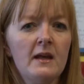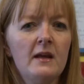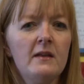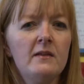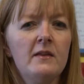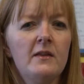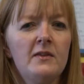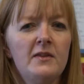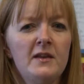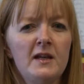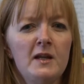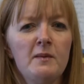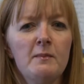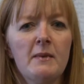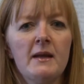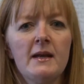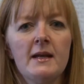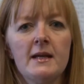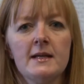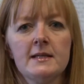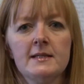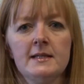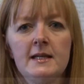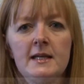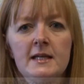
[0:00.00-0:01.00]
The
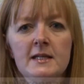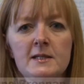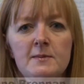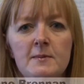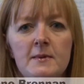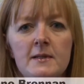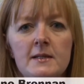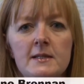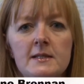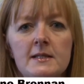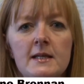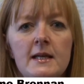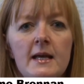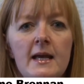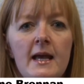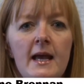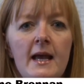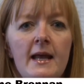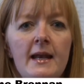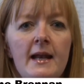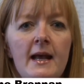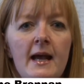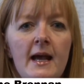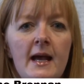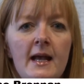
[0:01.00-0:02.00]
3-minute assessments
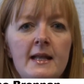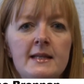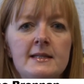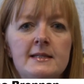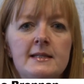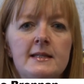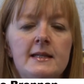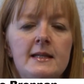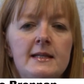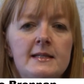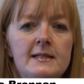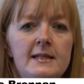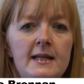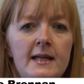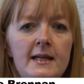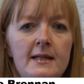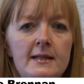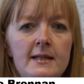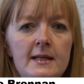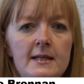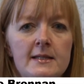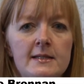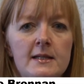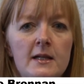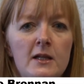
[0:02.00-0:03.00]
enhance and extend
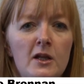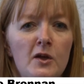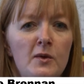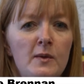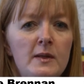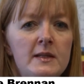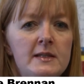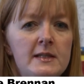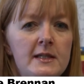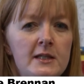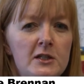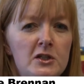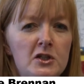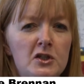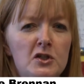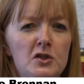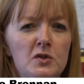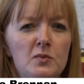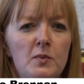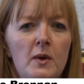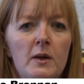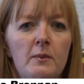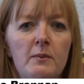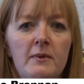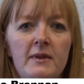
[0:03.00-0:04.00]
this, allowing teachers
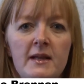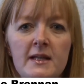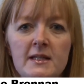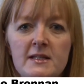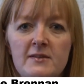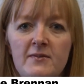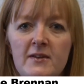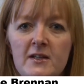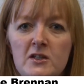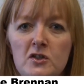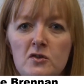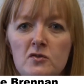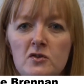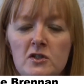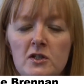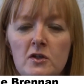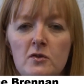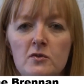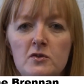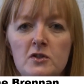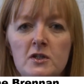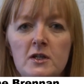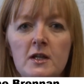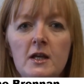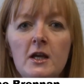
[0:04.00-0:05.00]
to work with individual
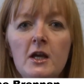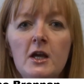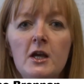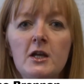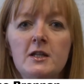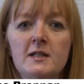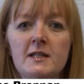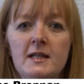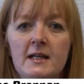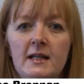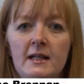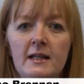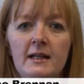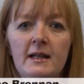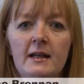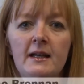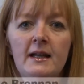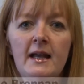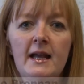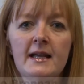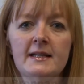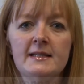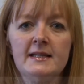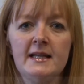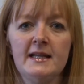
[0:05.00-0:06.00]
children to clearly
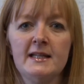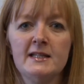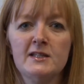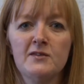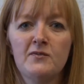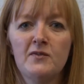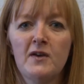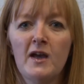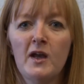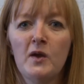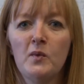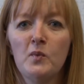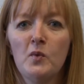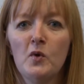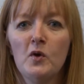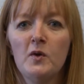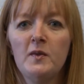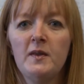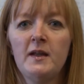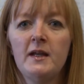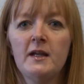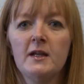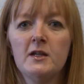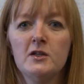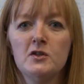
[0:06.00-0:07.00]
identify what
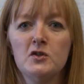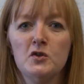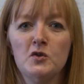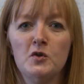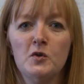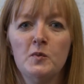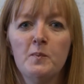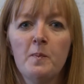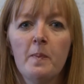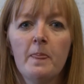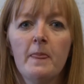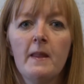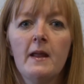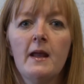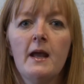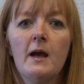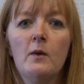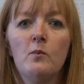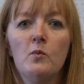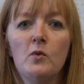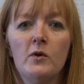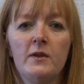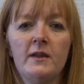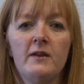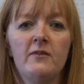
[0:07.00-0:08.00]
they can do
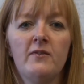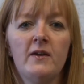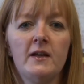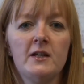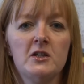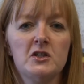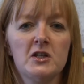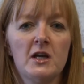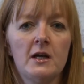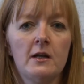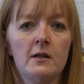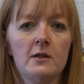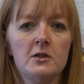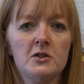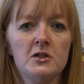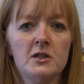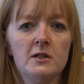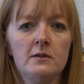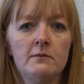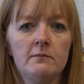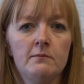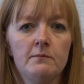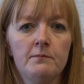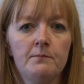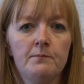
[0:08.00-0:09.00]
and what they find challenging.